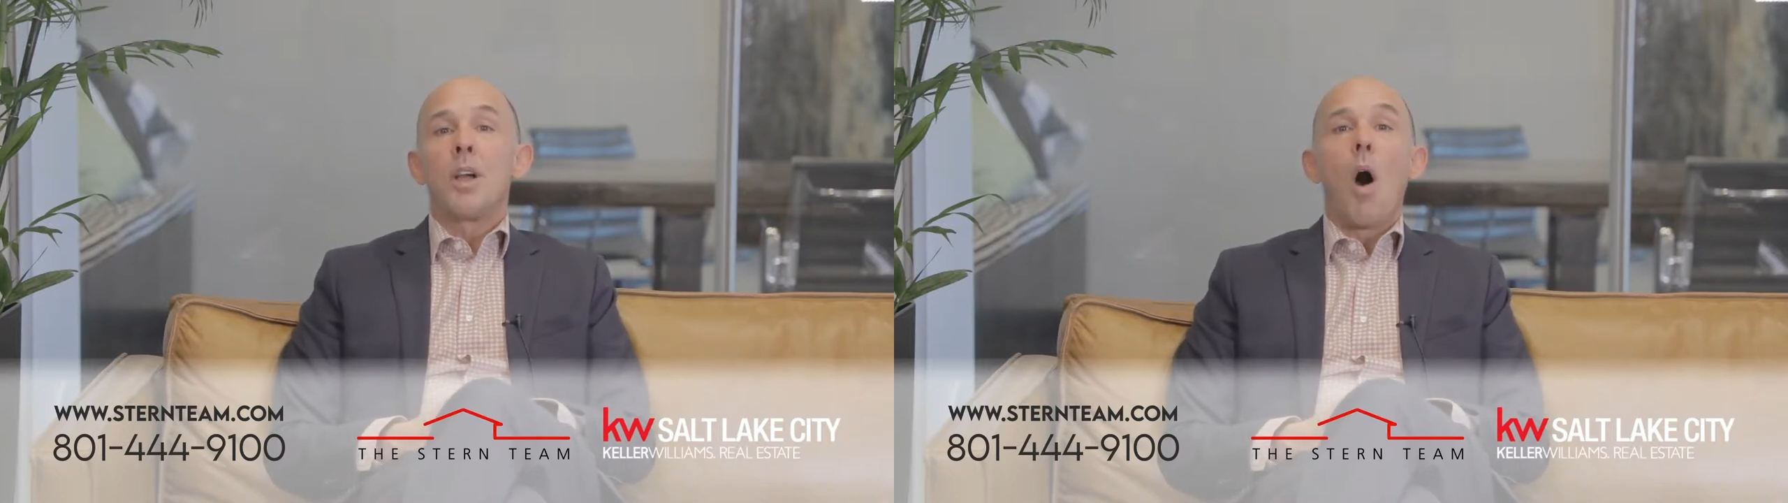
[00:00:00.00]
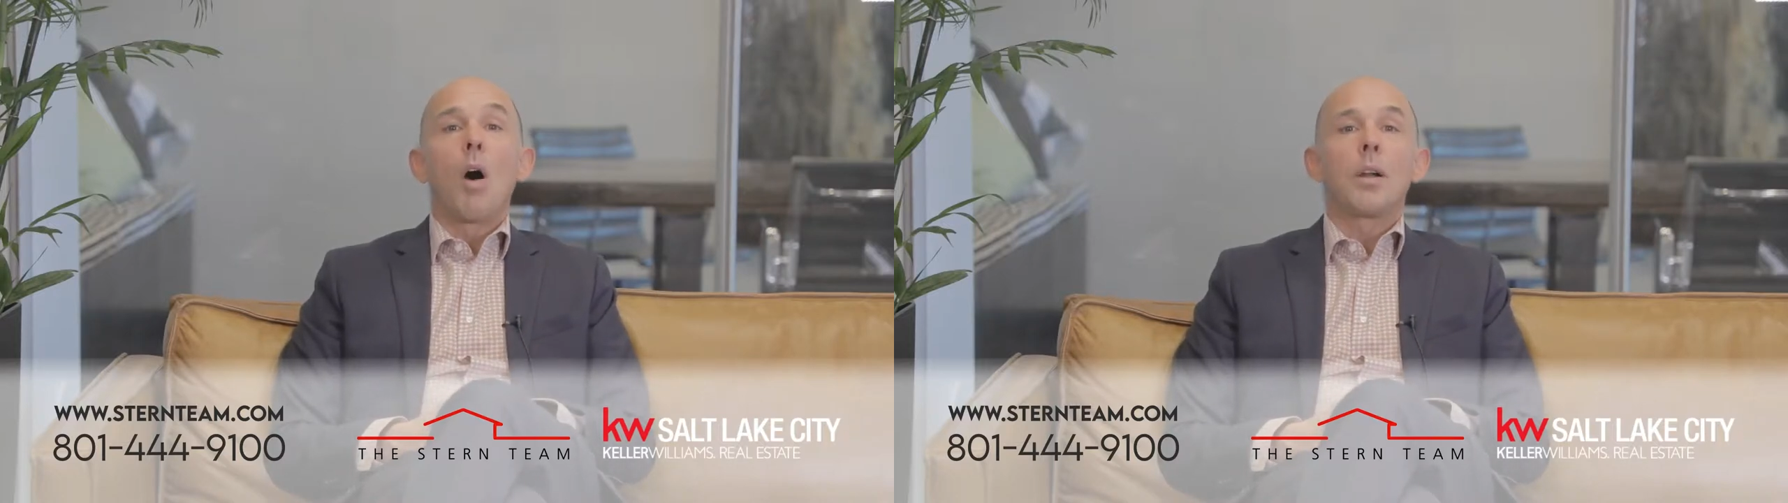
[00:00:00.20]

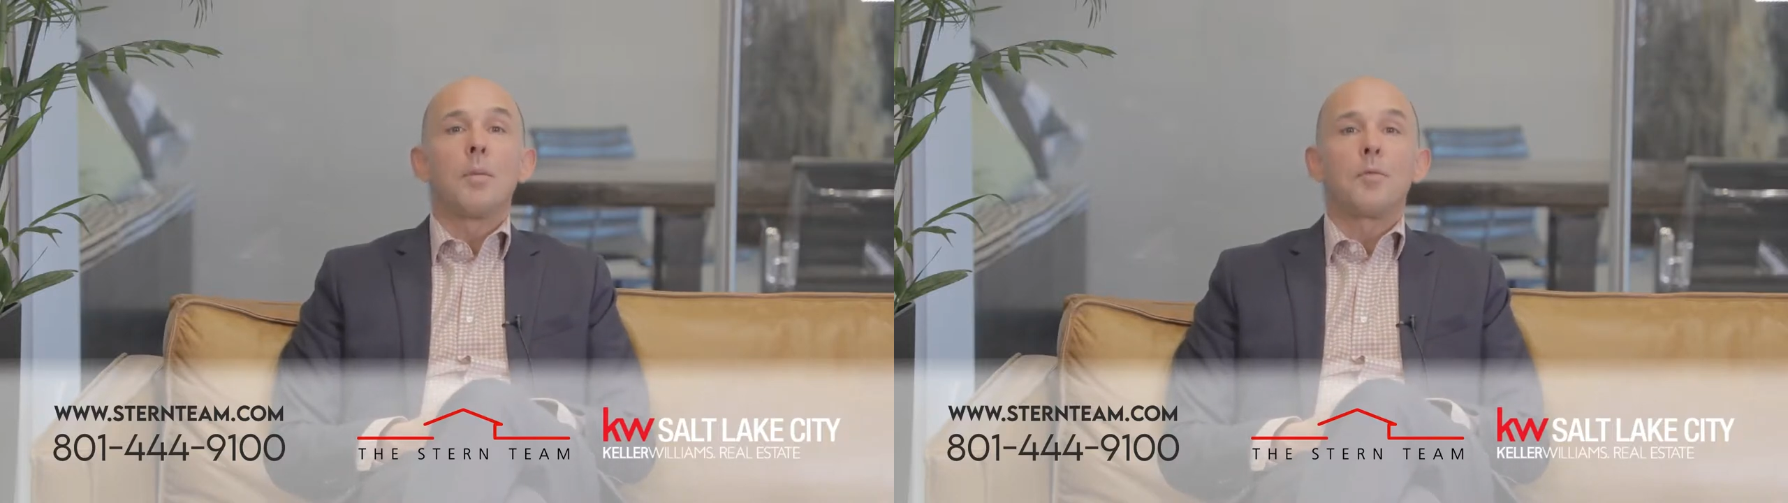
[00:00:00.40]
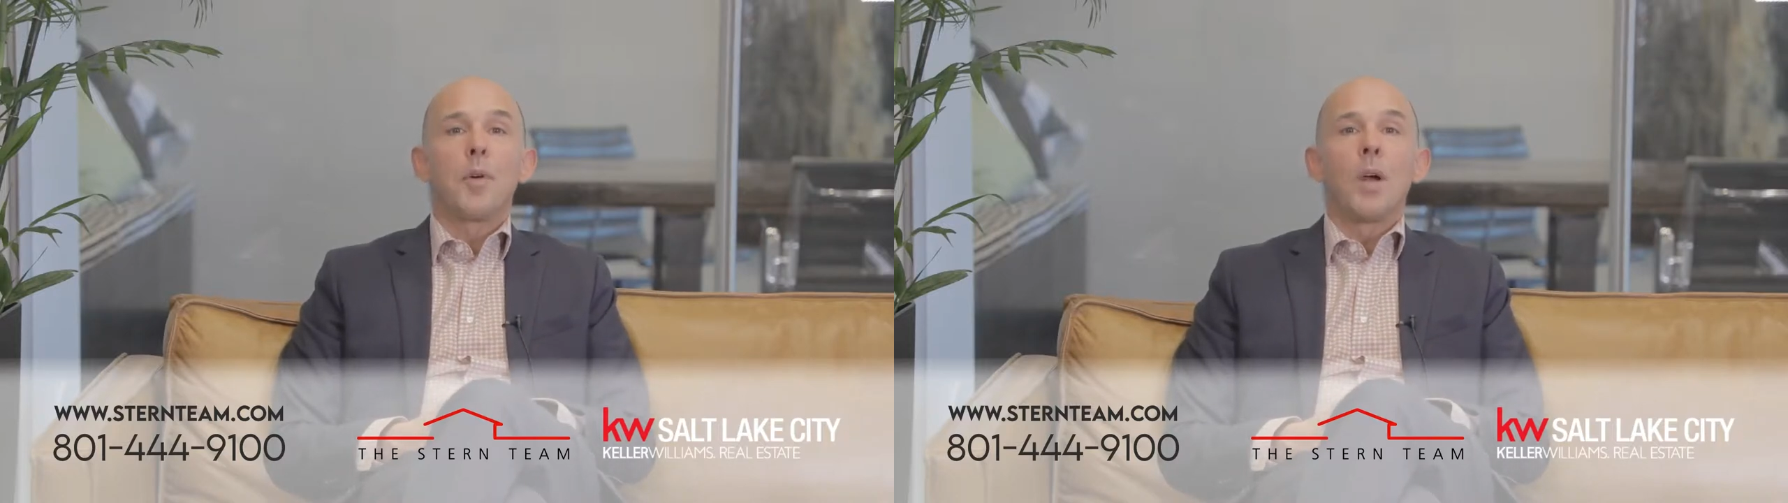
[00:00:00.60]
hard
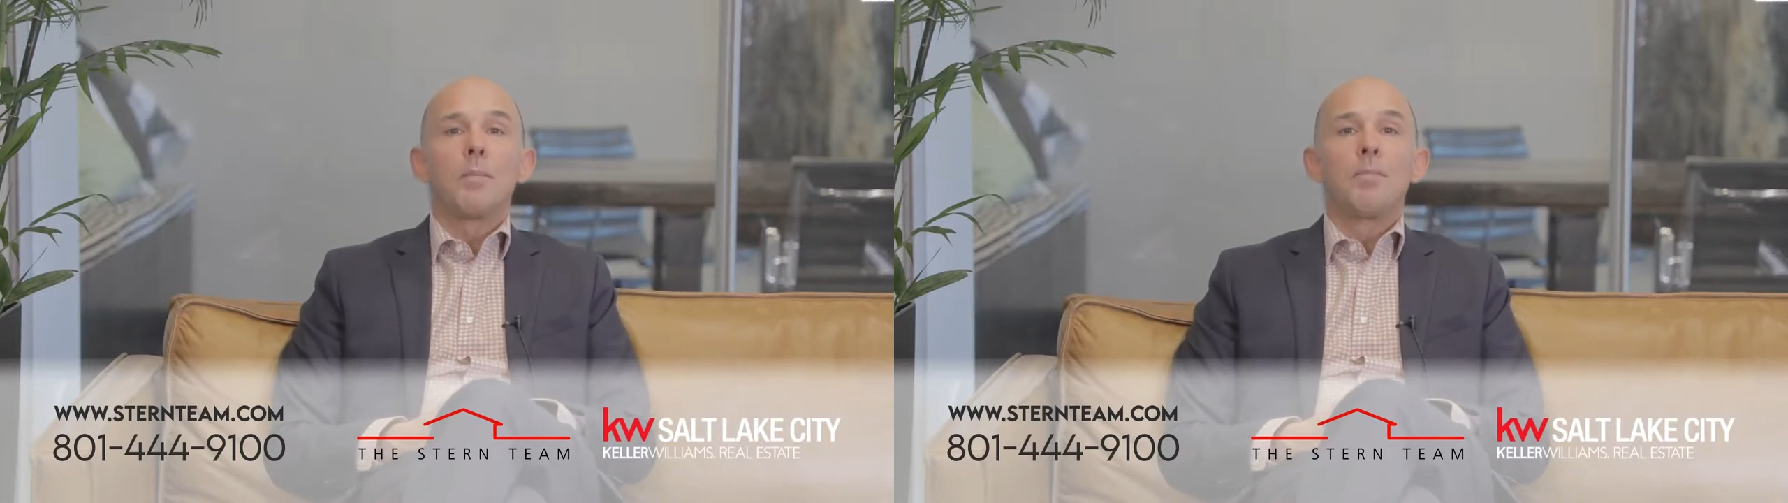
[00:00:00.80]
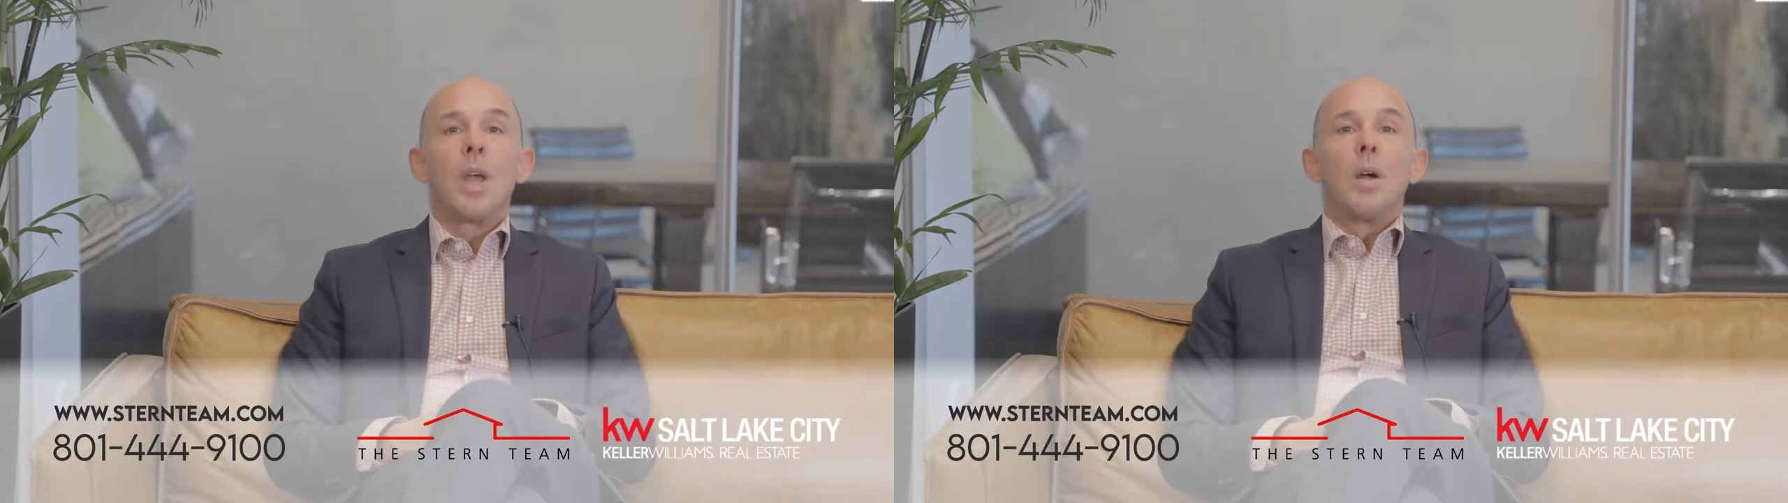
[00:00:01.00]
up front.
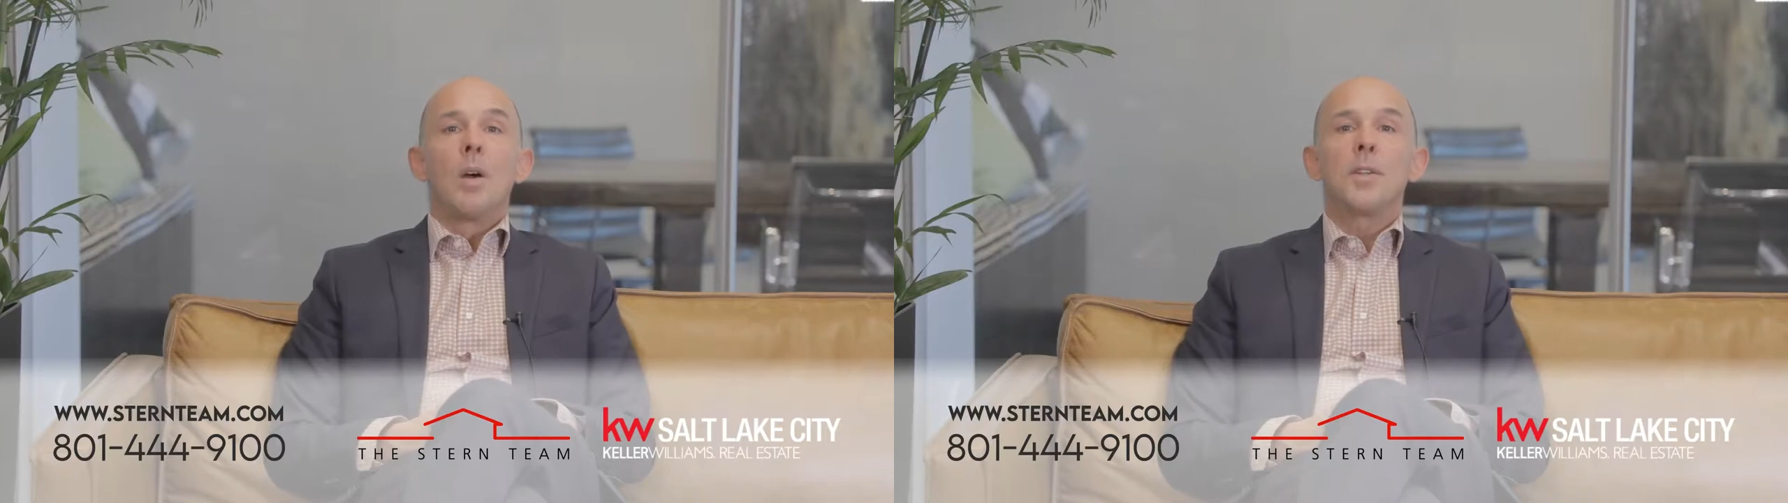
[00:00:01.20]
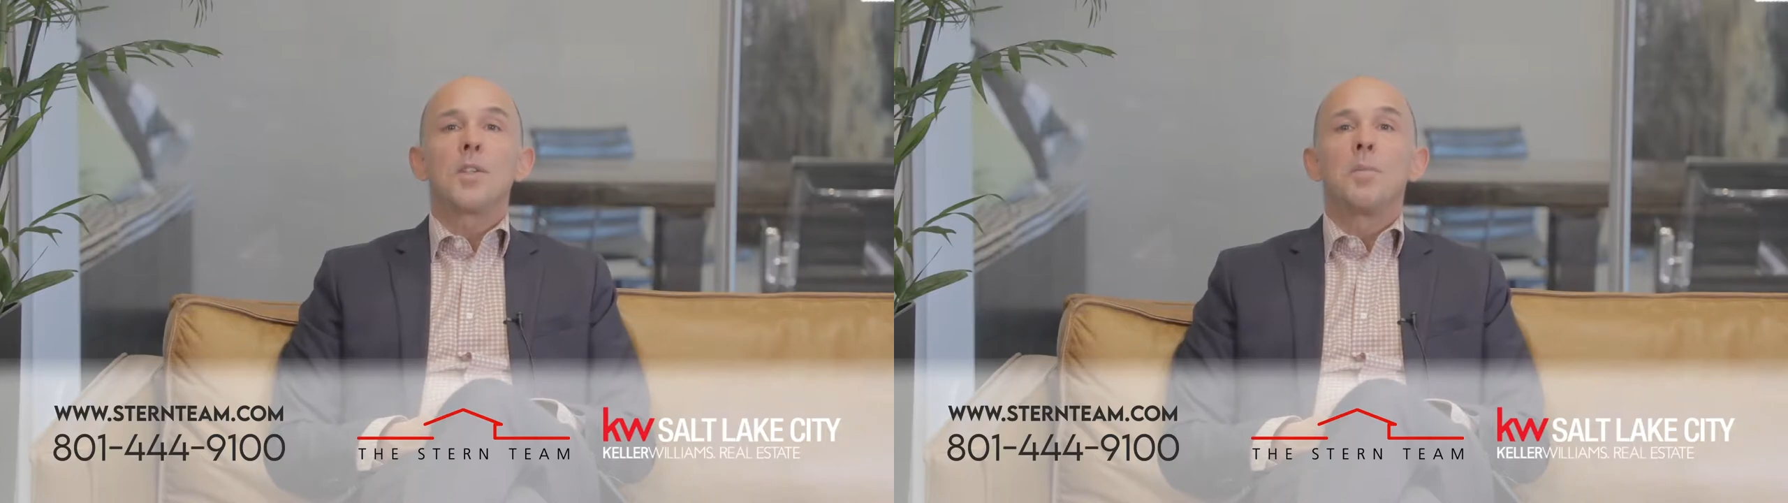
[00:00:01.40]
Earnest